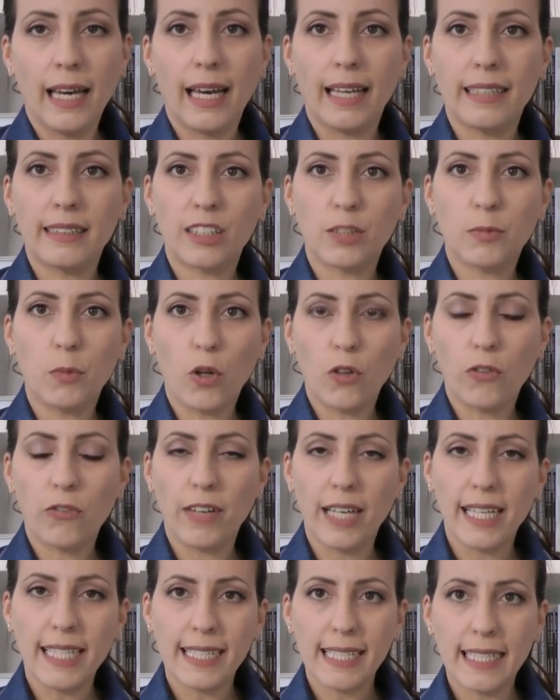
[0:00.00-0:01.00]
And the small
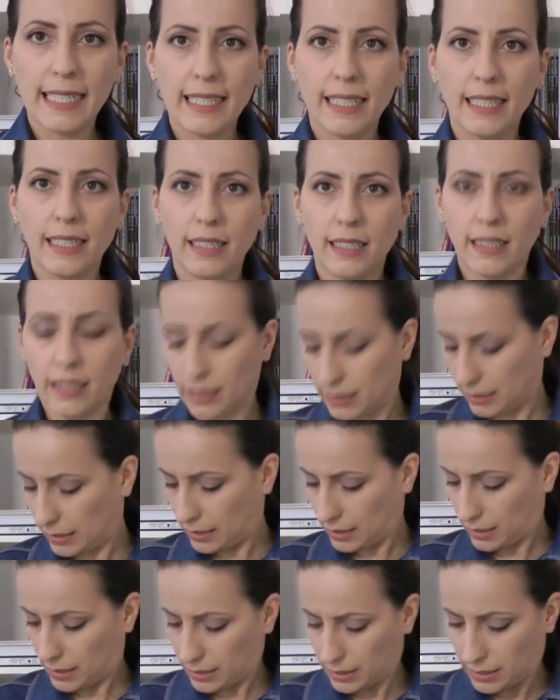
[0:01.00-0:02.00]
facing here,
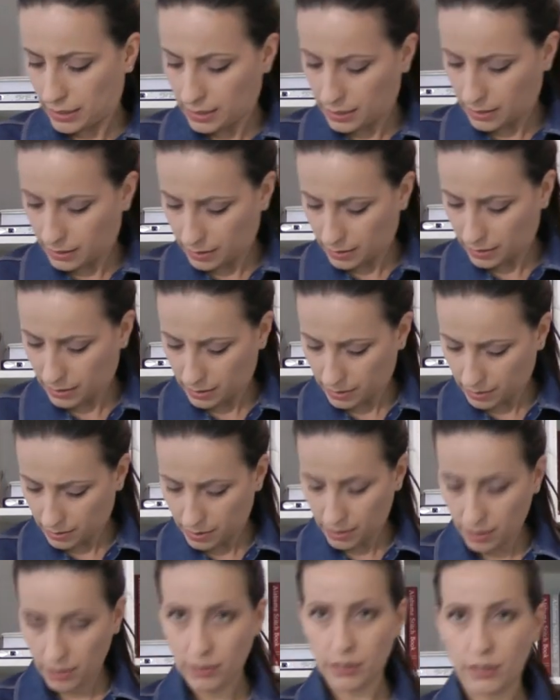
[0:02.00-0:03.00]

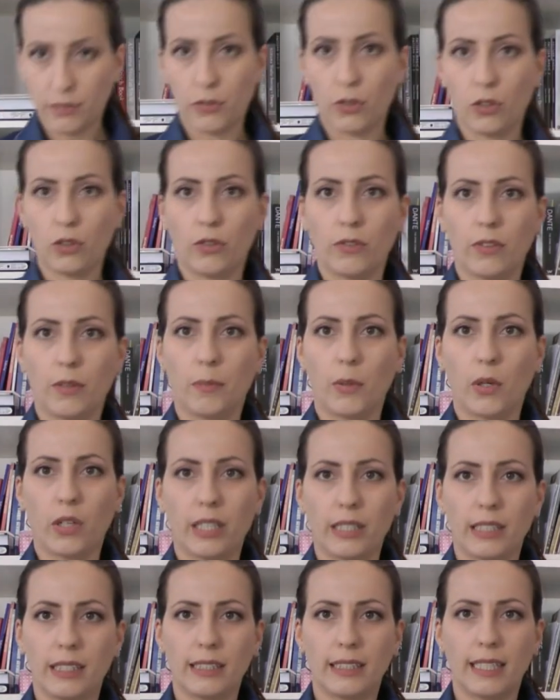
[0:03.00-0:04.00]
the front of the
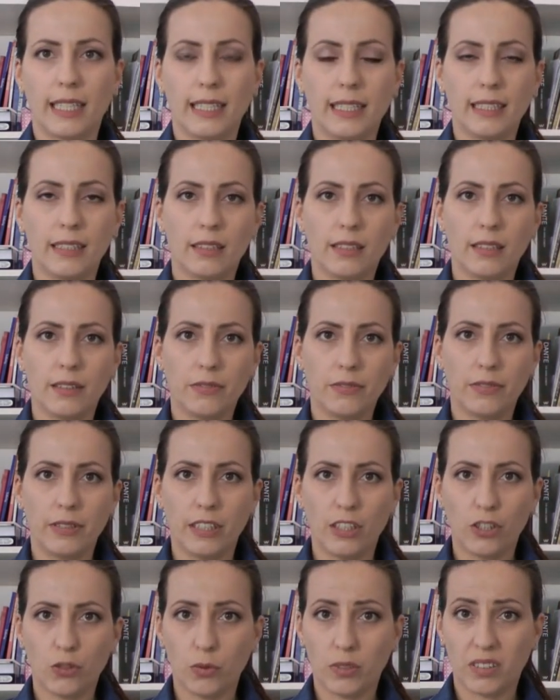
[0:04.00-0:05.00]
pocket is getting
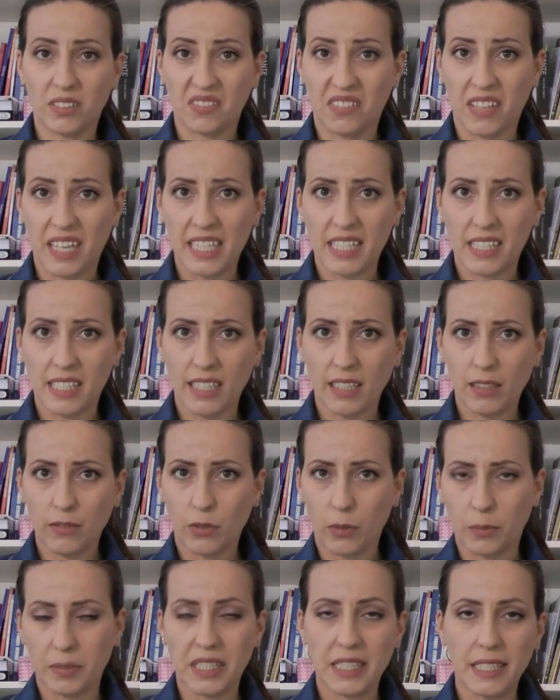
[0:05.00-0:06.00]
finished with the facing
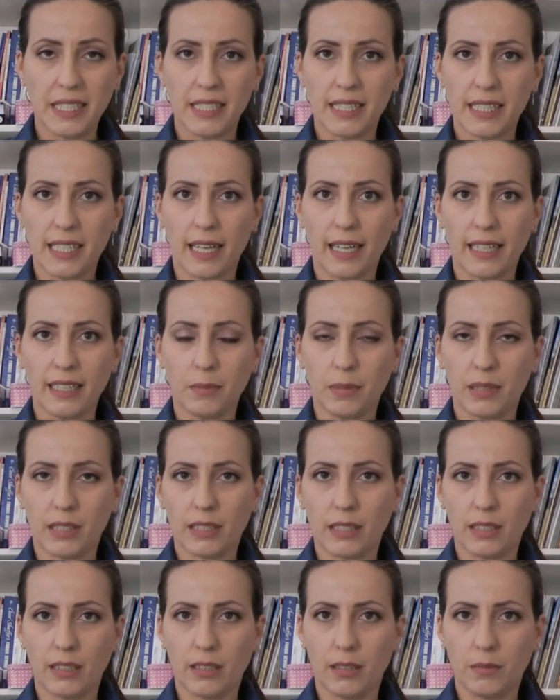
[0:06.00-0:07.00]
from the inside,
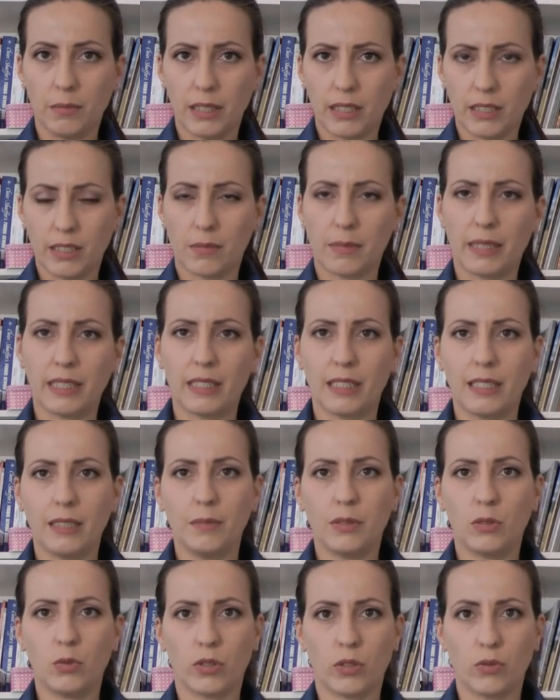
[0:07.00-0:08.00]
but because my
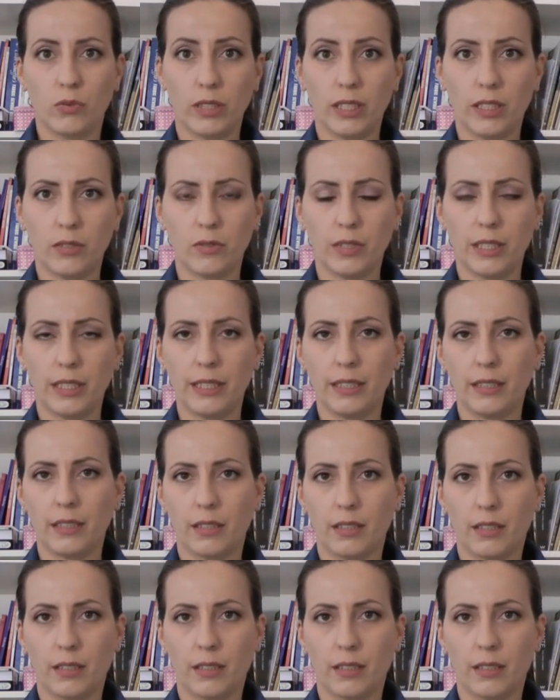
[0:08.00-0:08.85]
denim was really,